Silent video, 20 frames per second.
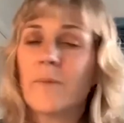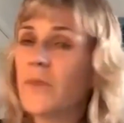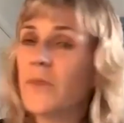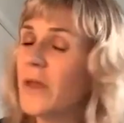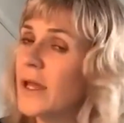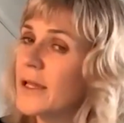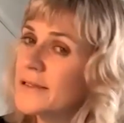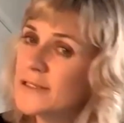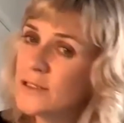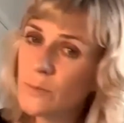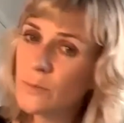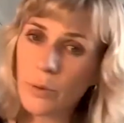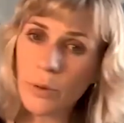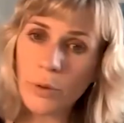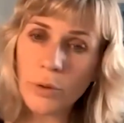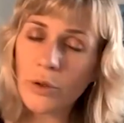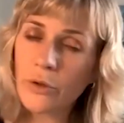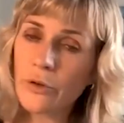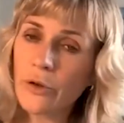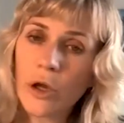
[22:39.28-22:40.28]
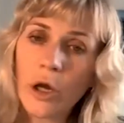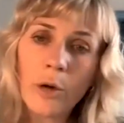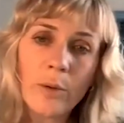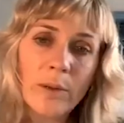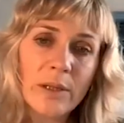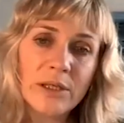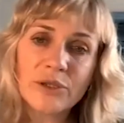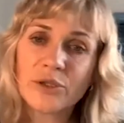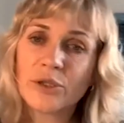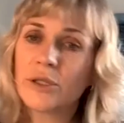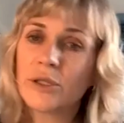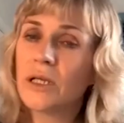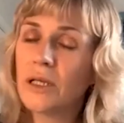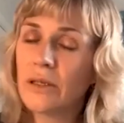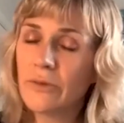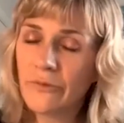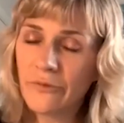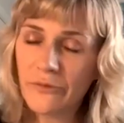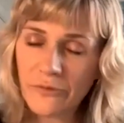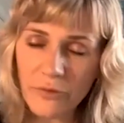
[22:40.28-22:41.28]
they supported the coalition
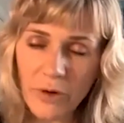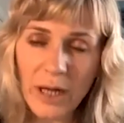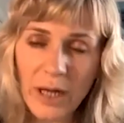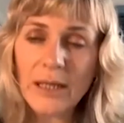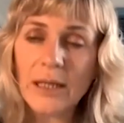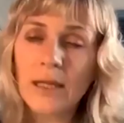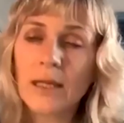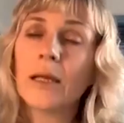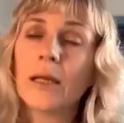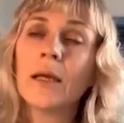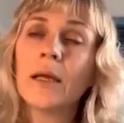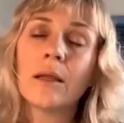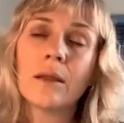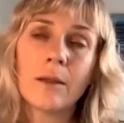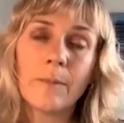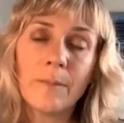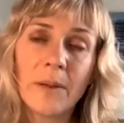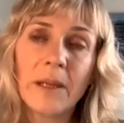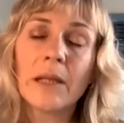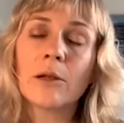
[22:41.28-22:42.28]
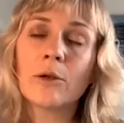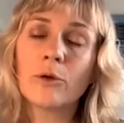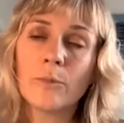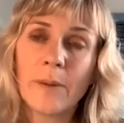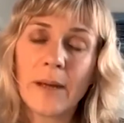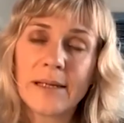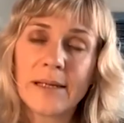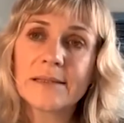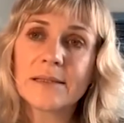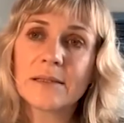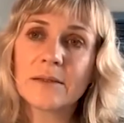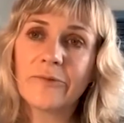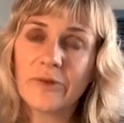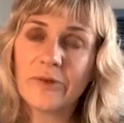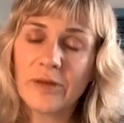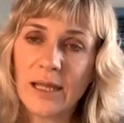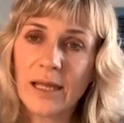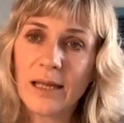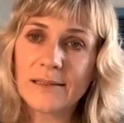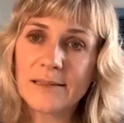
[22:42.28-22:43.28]
in fracking the Beetaloo Basin for
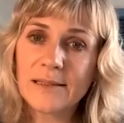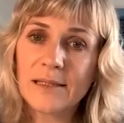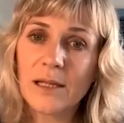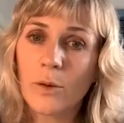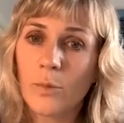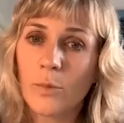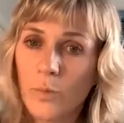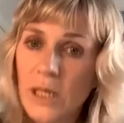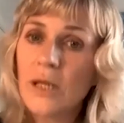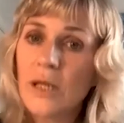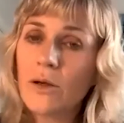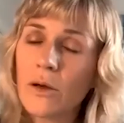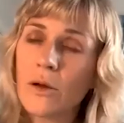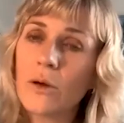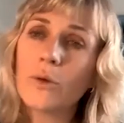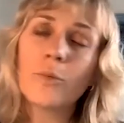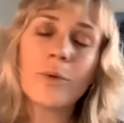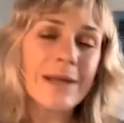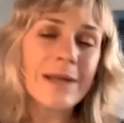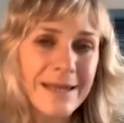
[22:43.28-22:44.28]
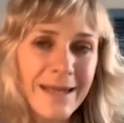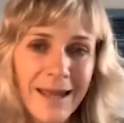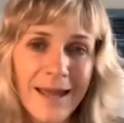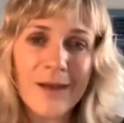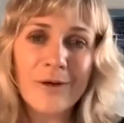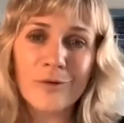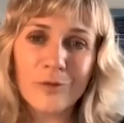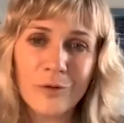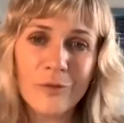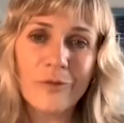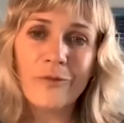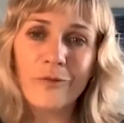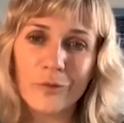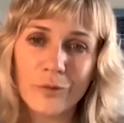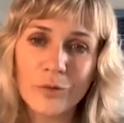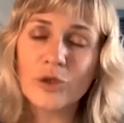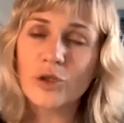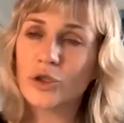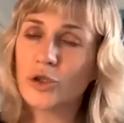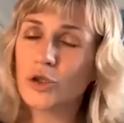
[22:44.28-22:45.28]
gas. Now, we know we cannot
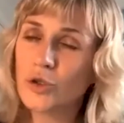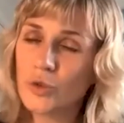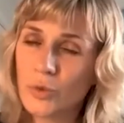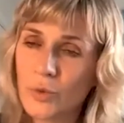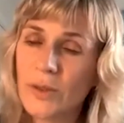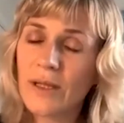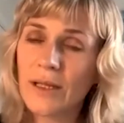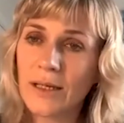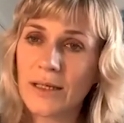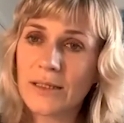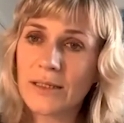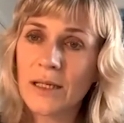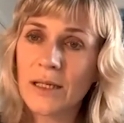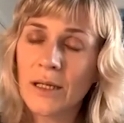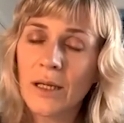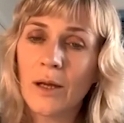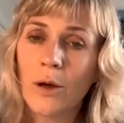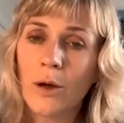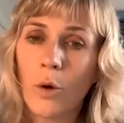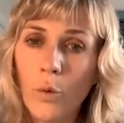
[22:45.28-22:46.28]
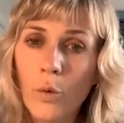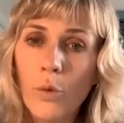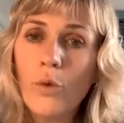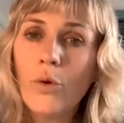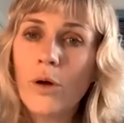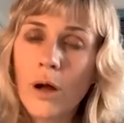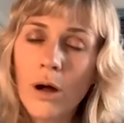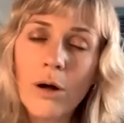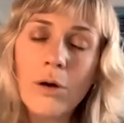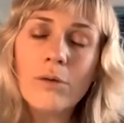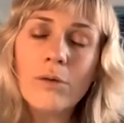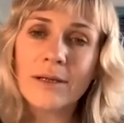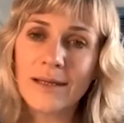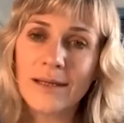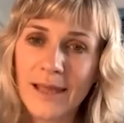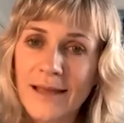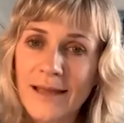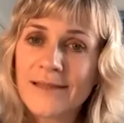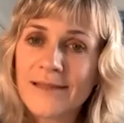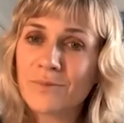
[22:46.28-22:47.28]
afford to do that. All coal and
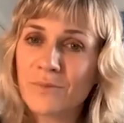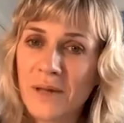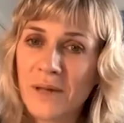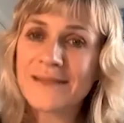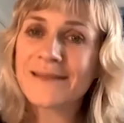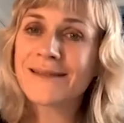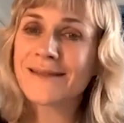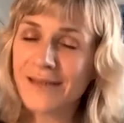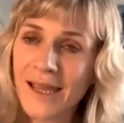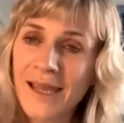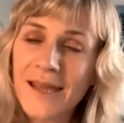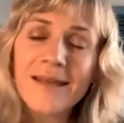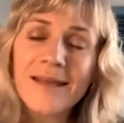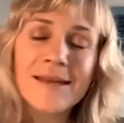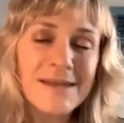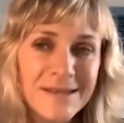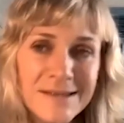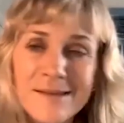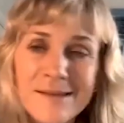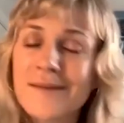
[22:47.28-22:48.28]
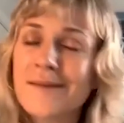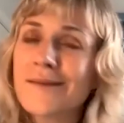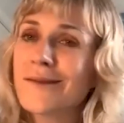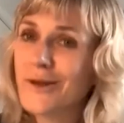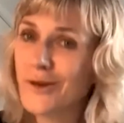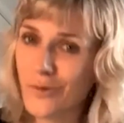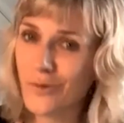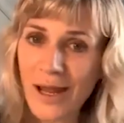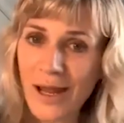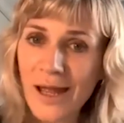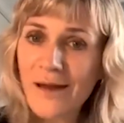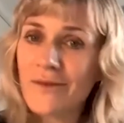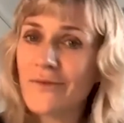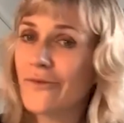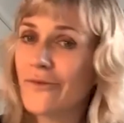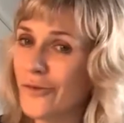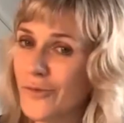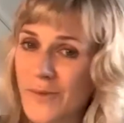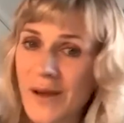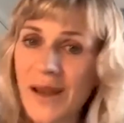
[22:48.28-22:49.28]
gas must stay in the
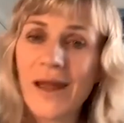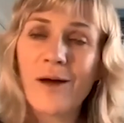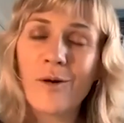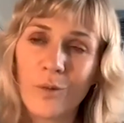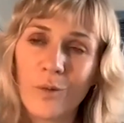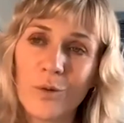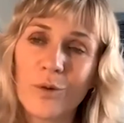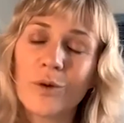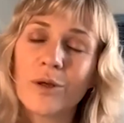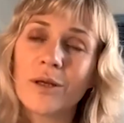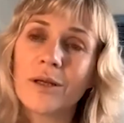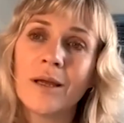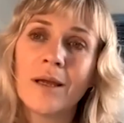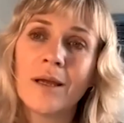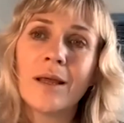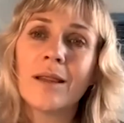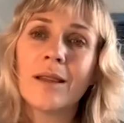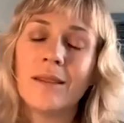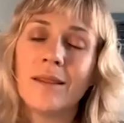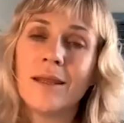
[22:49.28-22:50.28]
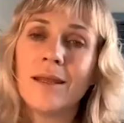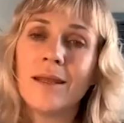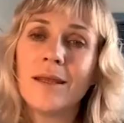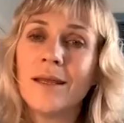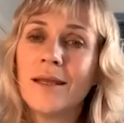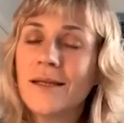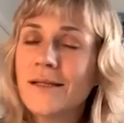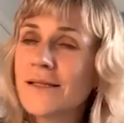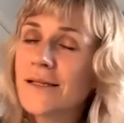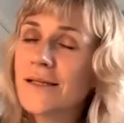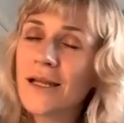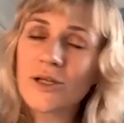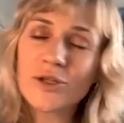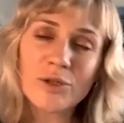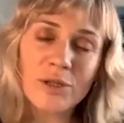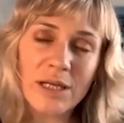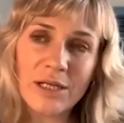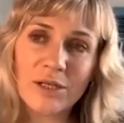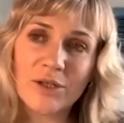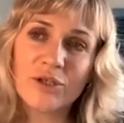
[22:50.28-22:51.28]
ground from now on. The
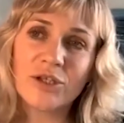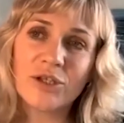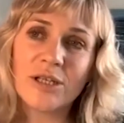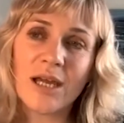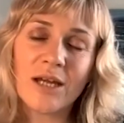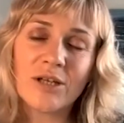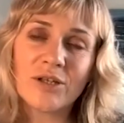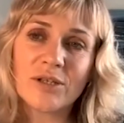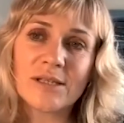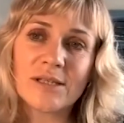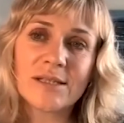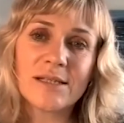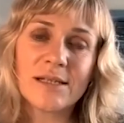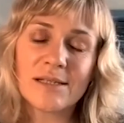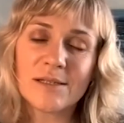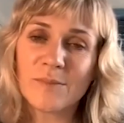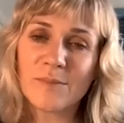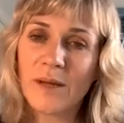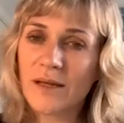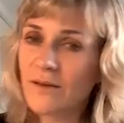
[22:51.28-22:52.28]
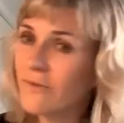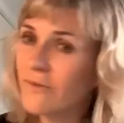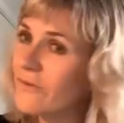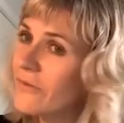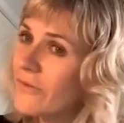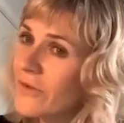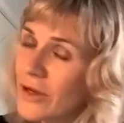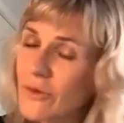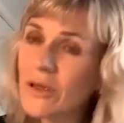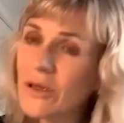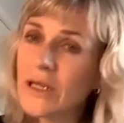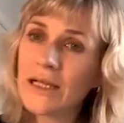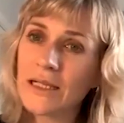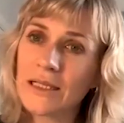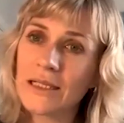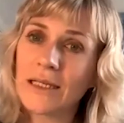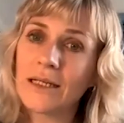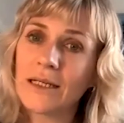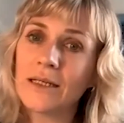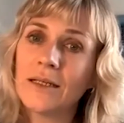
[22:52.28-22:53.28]
International Energy Agency has made it very
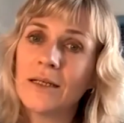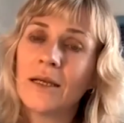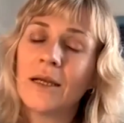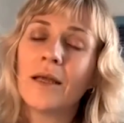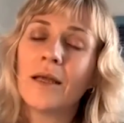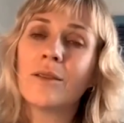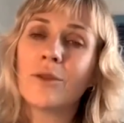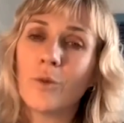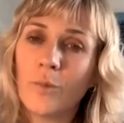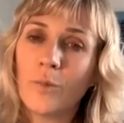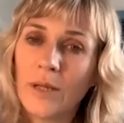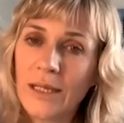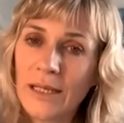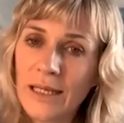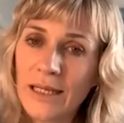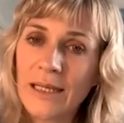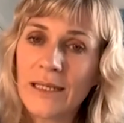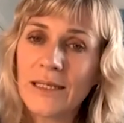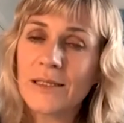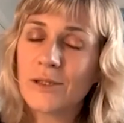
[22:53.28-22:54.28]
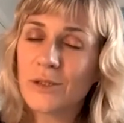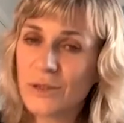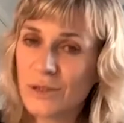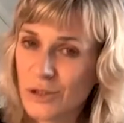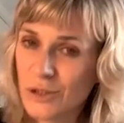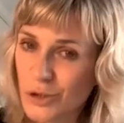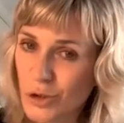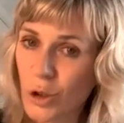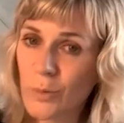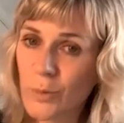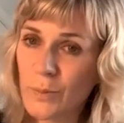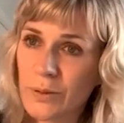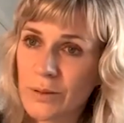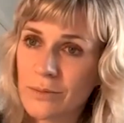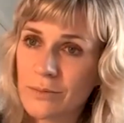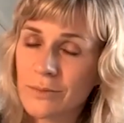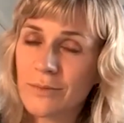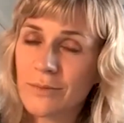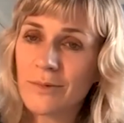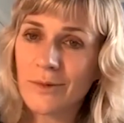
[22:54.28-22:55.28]
clear that we need to stop.
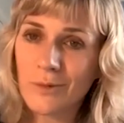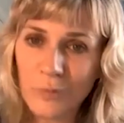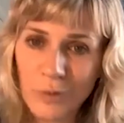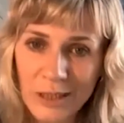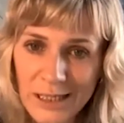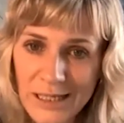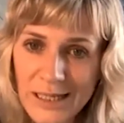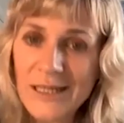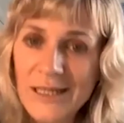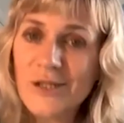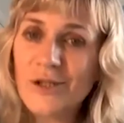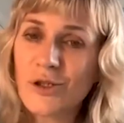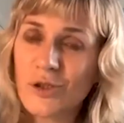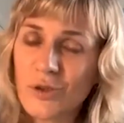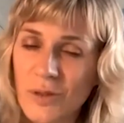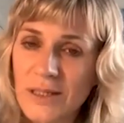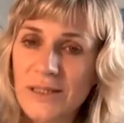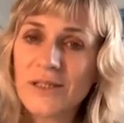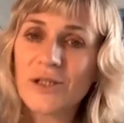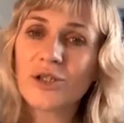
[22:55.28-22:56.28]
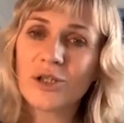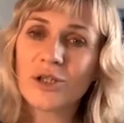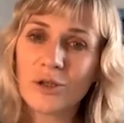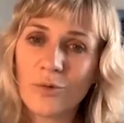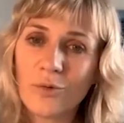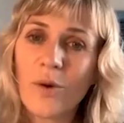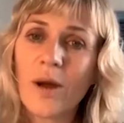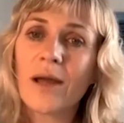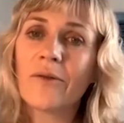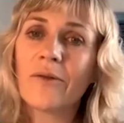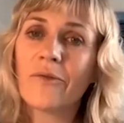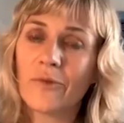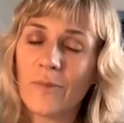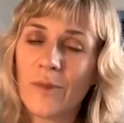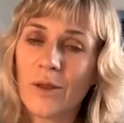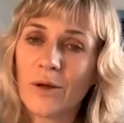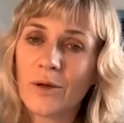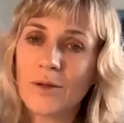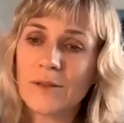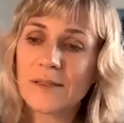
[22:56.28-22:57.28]
We need to transition away from
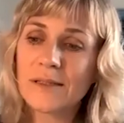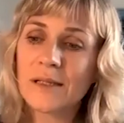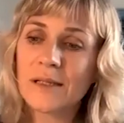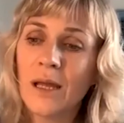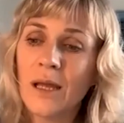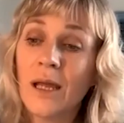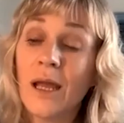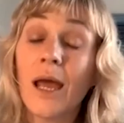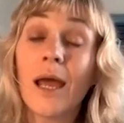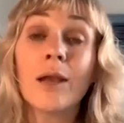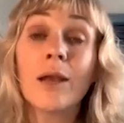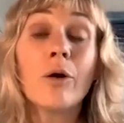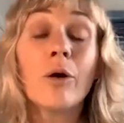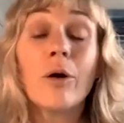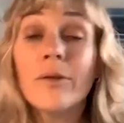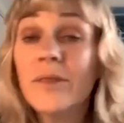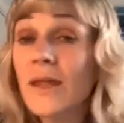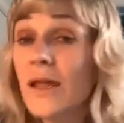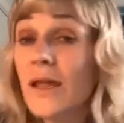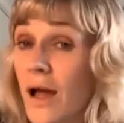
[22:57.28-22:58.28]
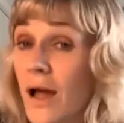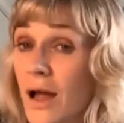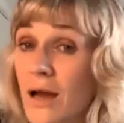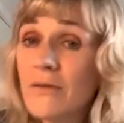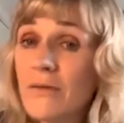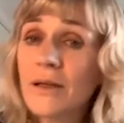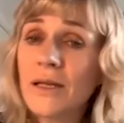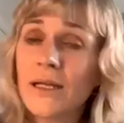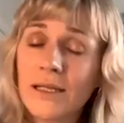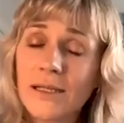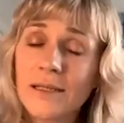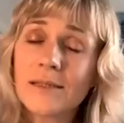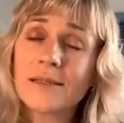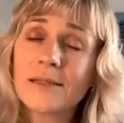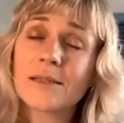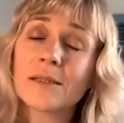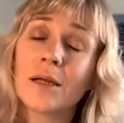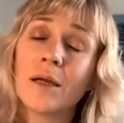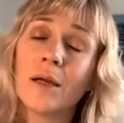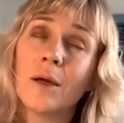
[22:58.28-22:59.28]
those. And the irony
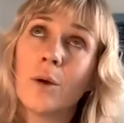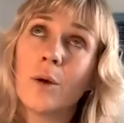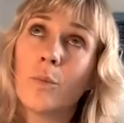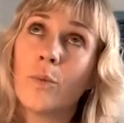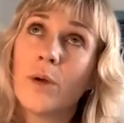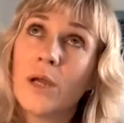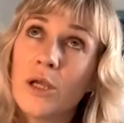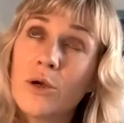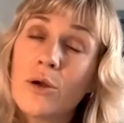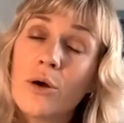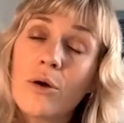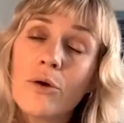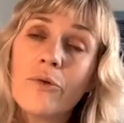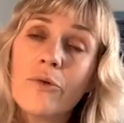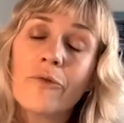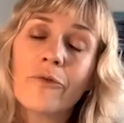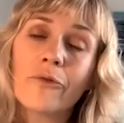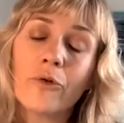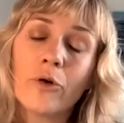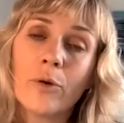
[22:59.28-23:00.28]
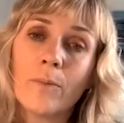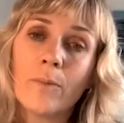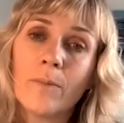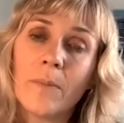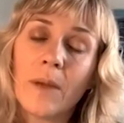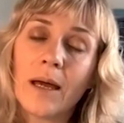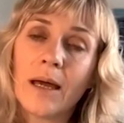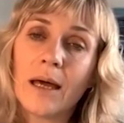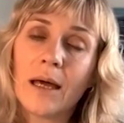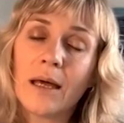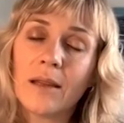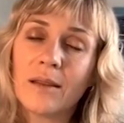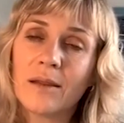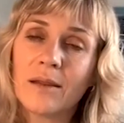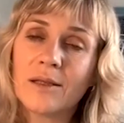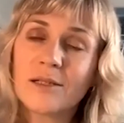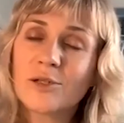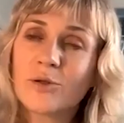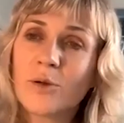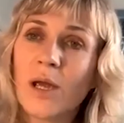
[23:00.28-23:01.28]
is, we know from
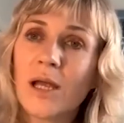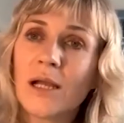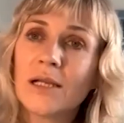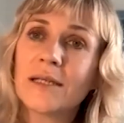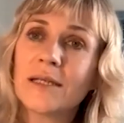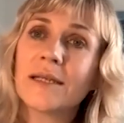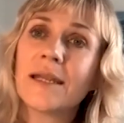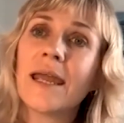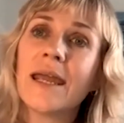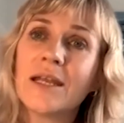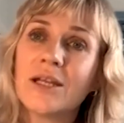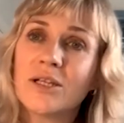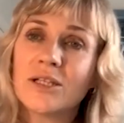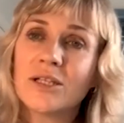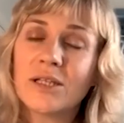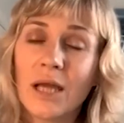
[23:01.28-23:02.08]
the Australian Energy,